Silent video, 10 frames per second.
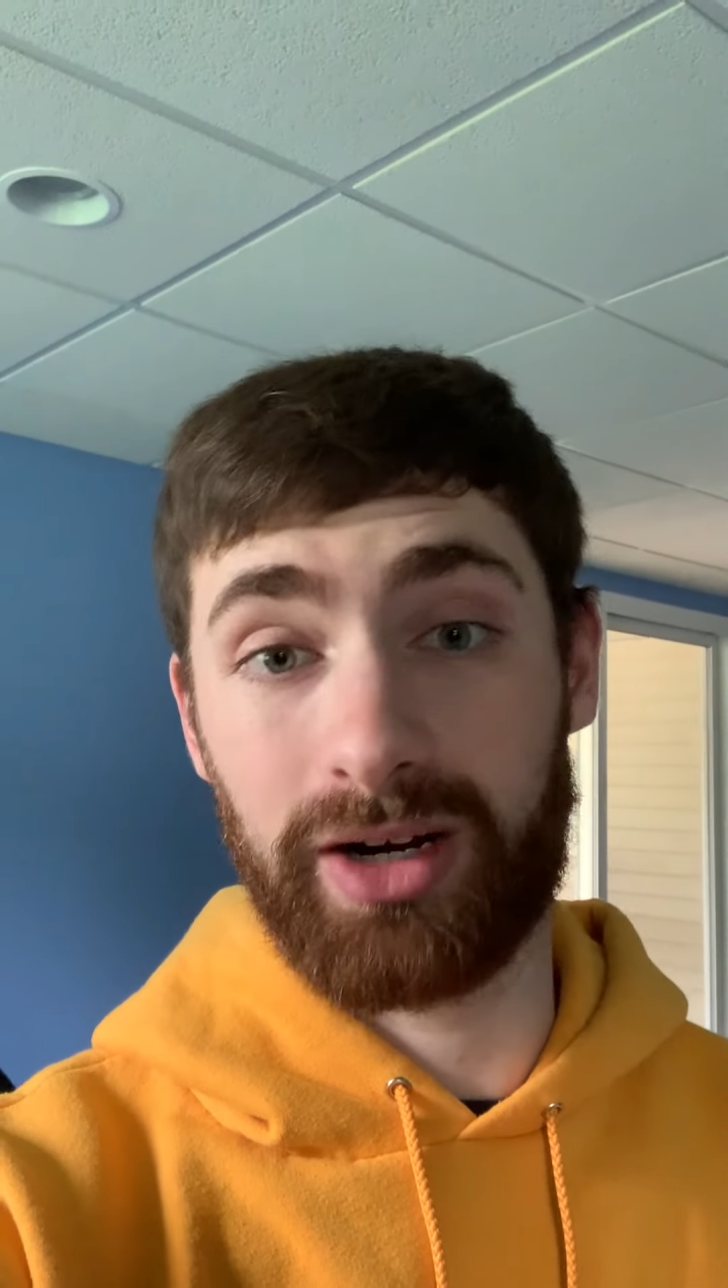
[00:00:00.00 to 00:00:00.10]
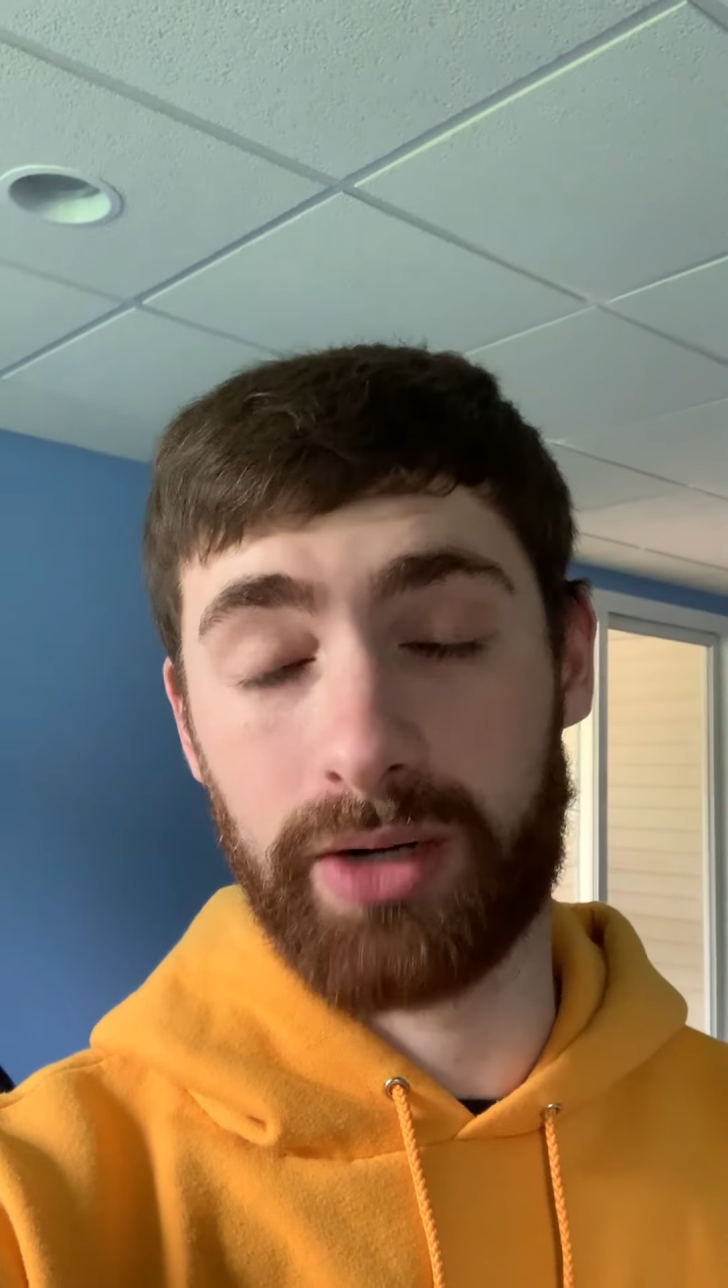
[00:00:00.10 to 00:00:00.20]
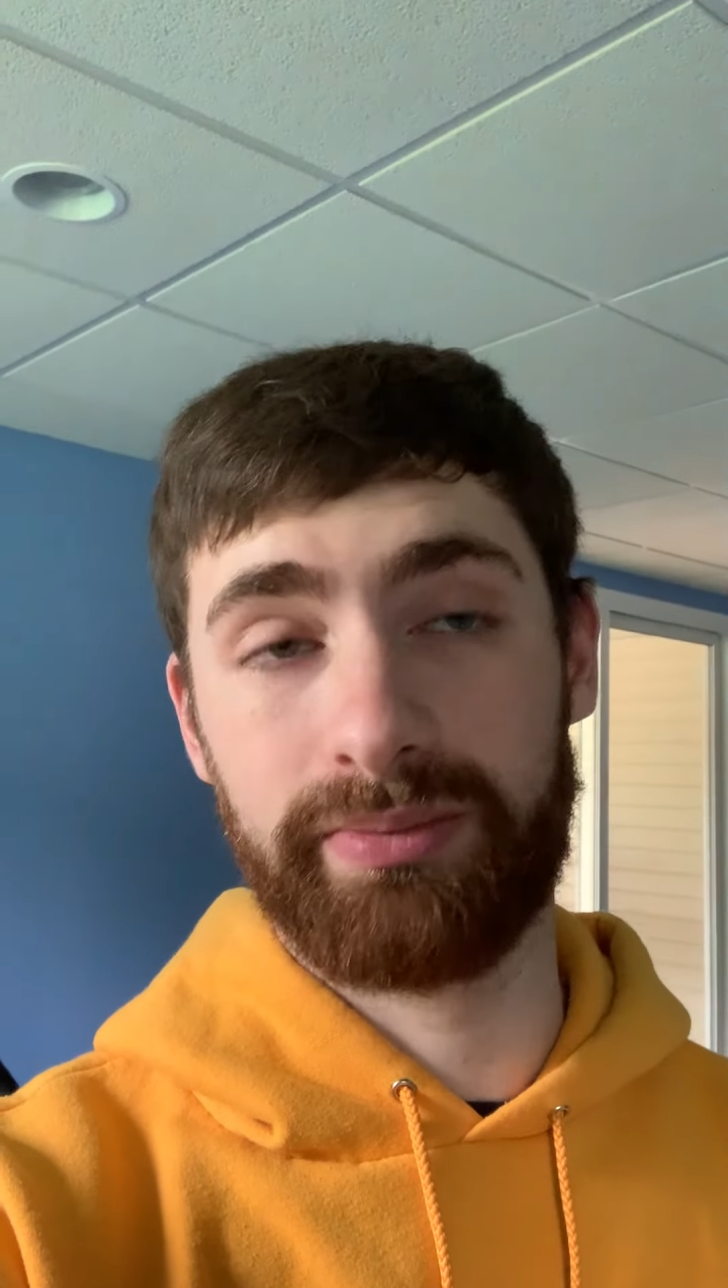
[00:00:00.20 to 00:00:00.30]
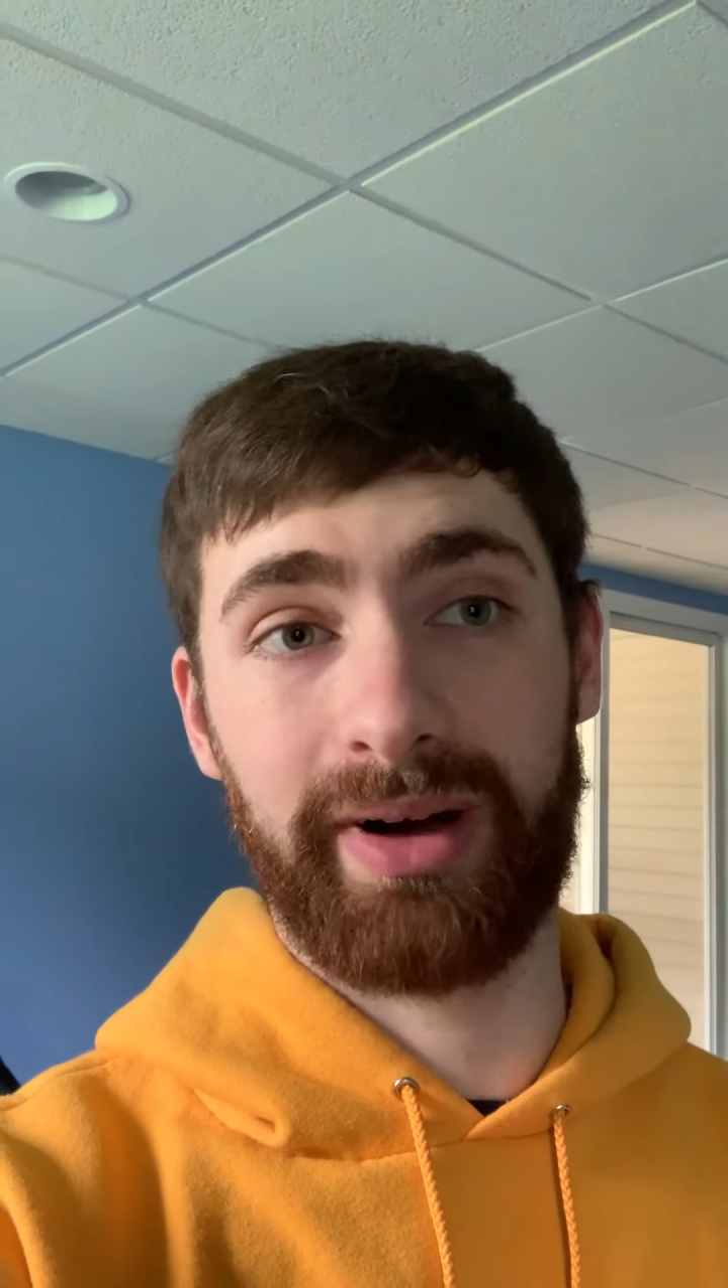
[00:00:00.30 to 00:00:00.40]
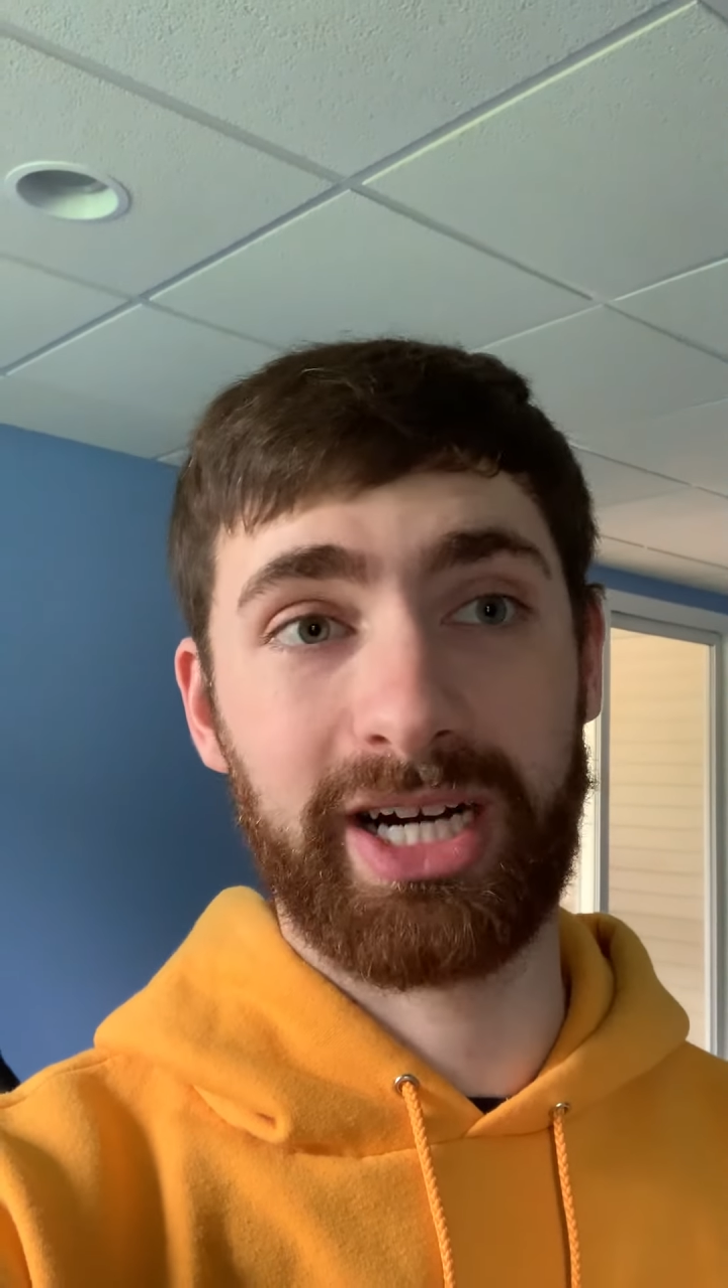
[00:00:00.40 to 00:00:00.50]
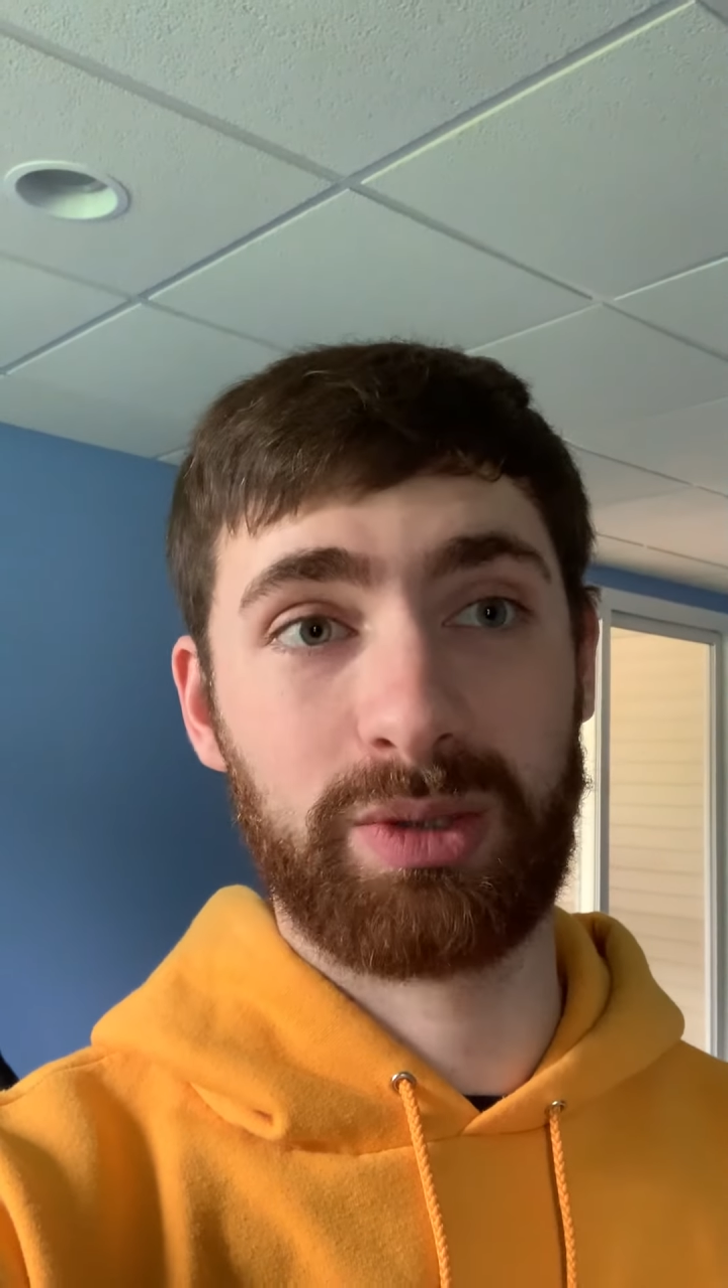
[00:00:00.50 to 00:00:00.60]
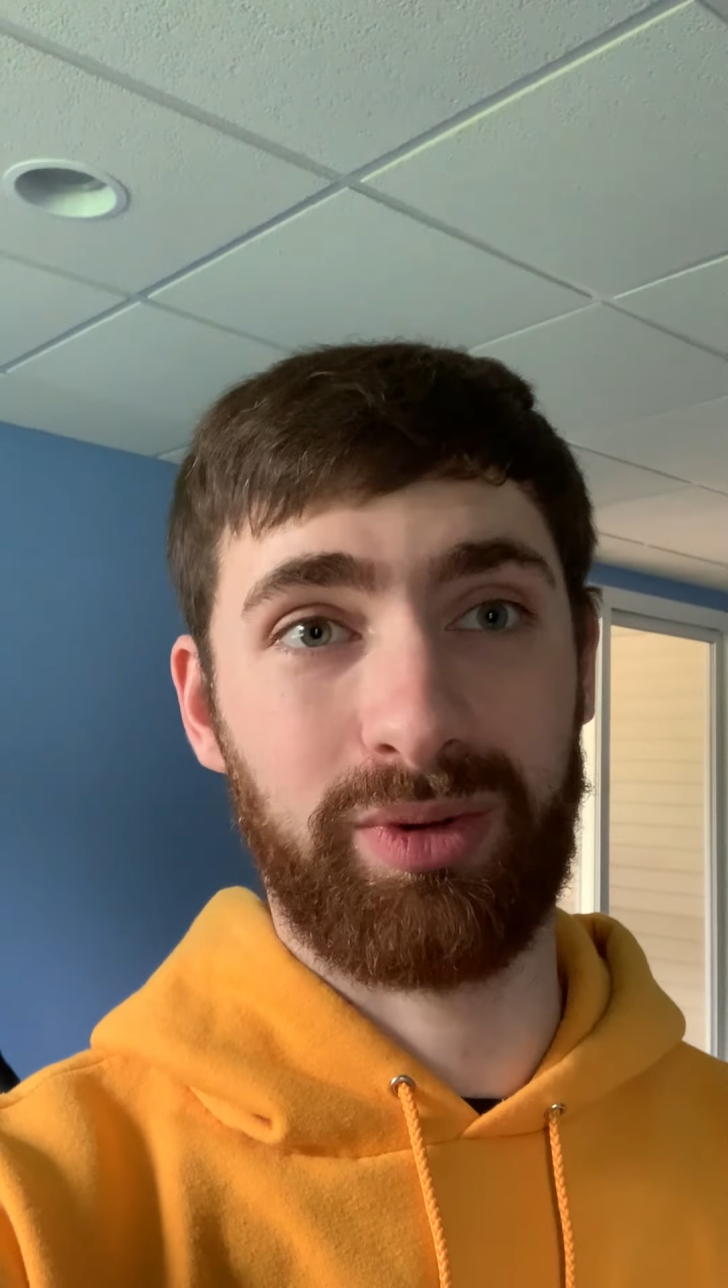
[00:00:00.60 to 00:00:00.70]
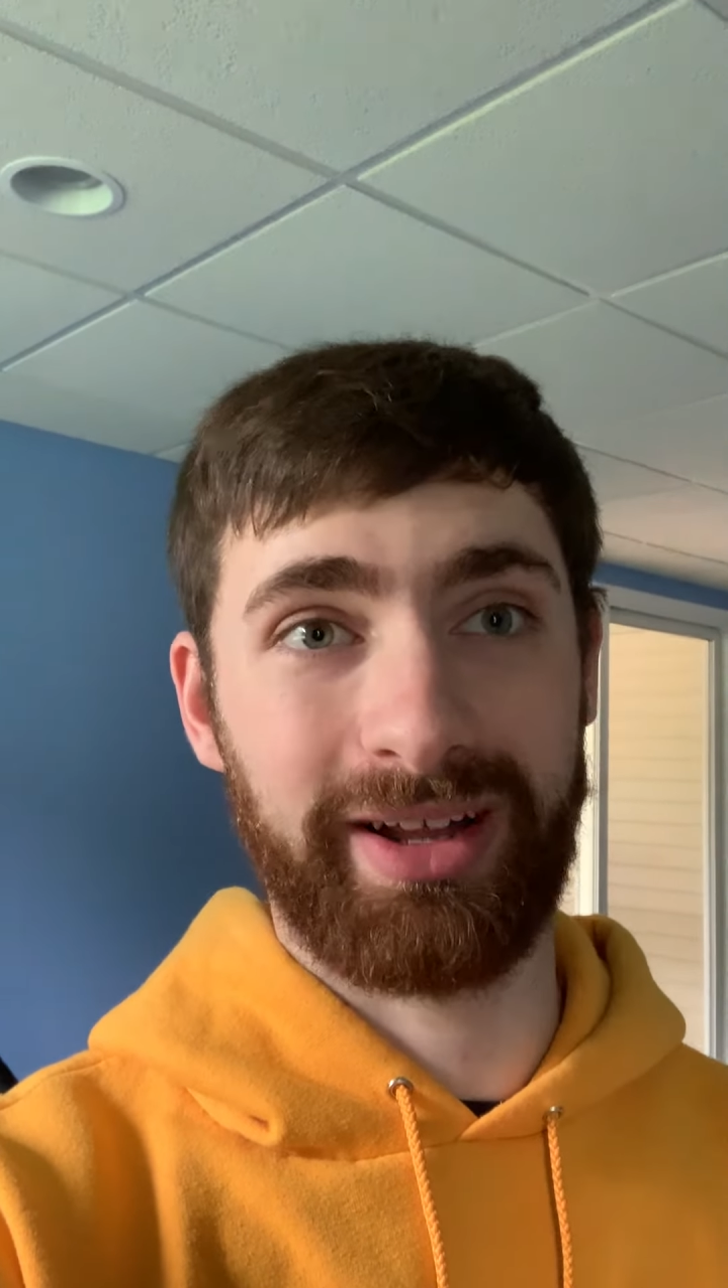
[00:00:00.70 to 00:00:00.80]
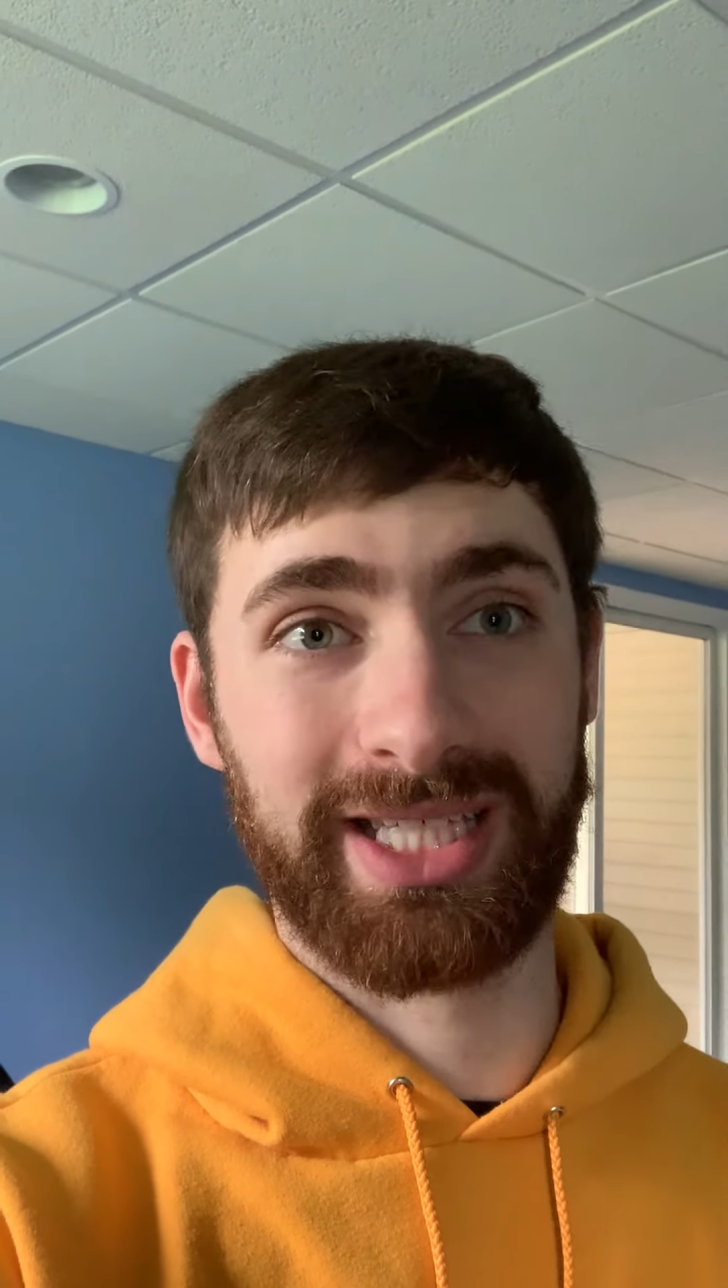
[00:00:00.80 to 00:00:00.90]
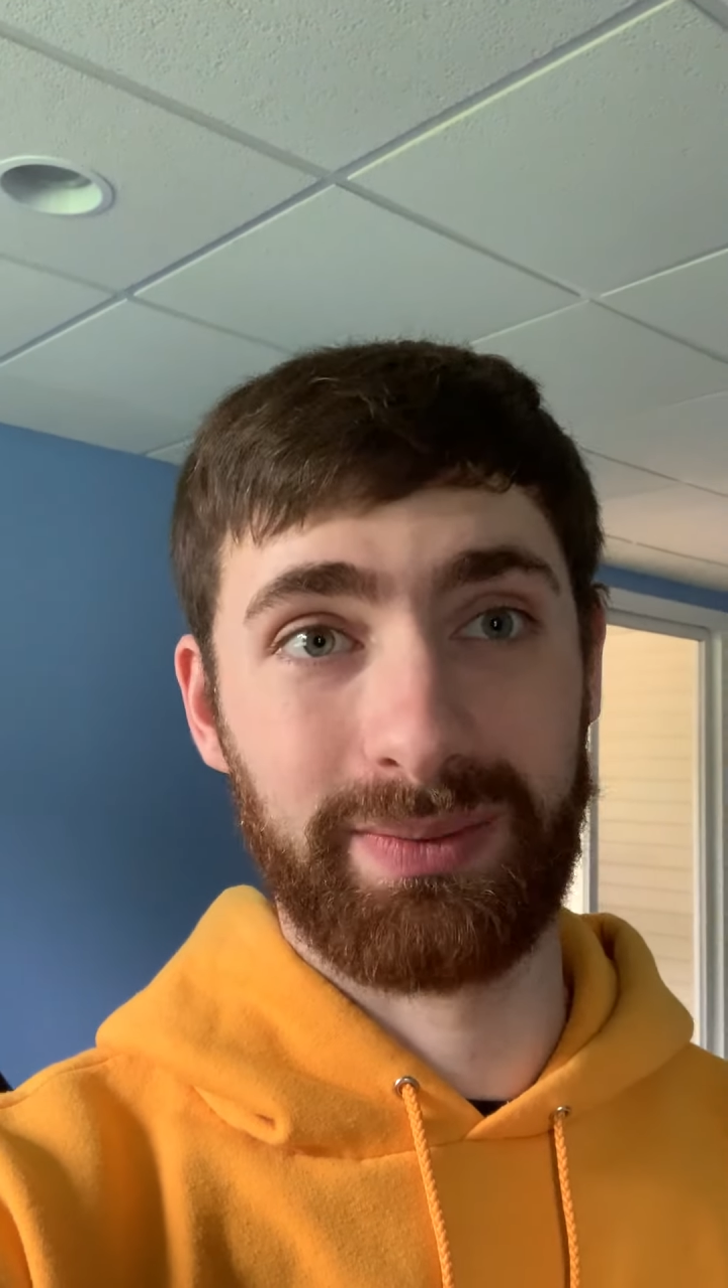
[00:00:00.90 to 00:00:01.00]
Urban Meyer's
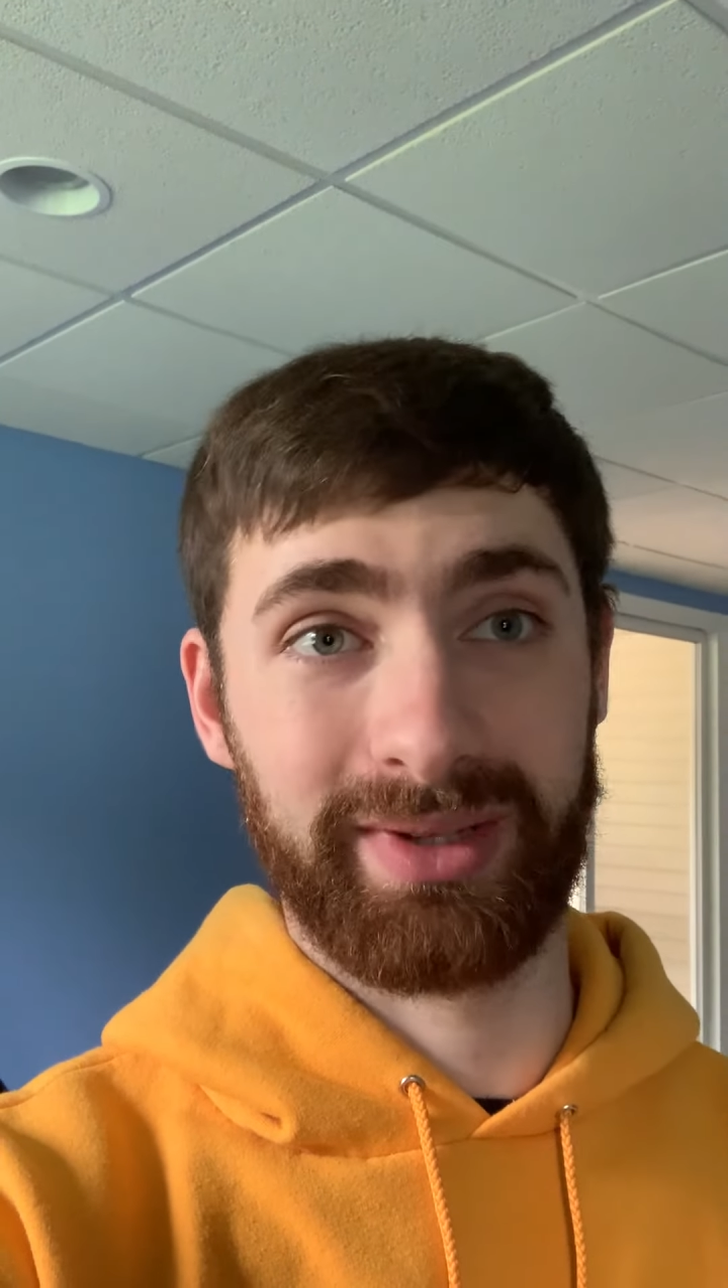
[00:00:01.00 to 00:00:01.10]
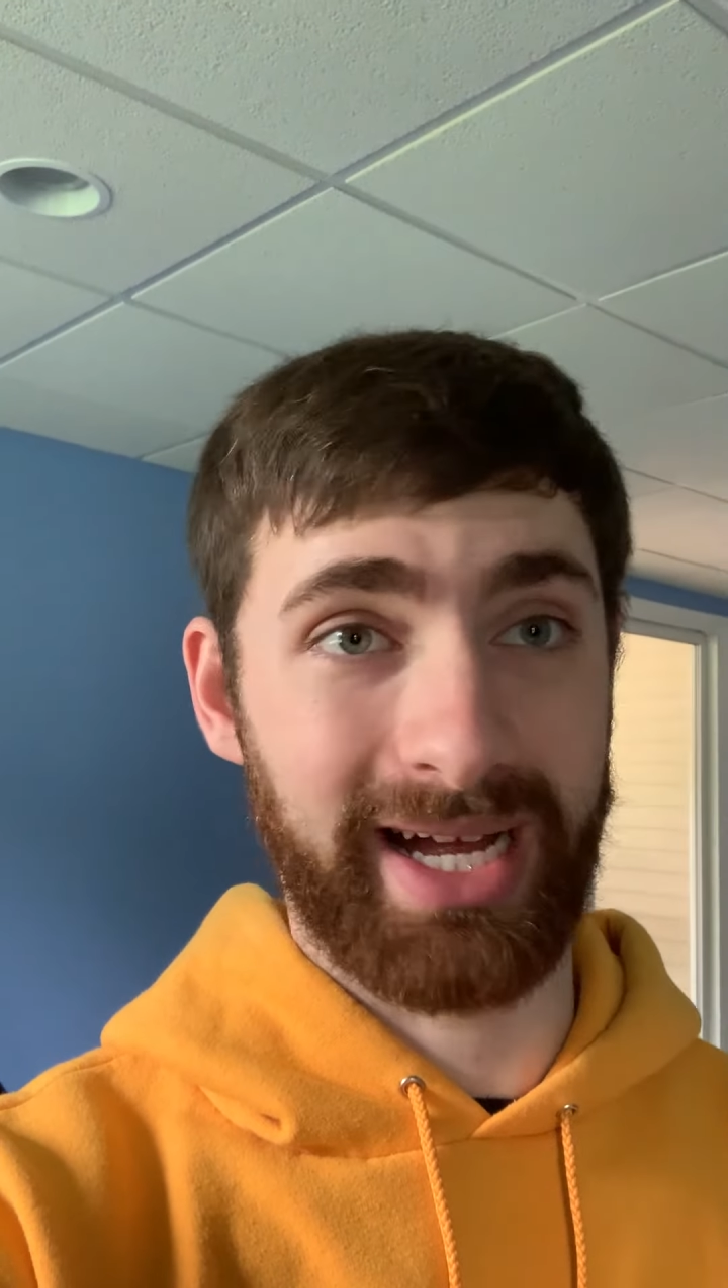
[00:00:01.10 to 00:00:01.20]
brought in some of the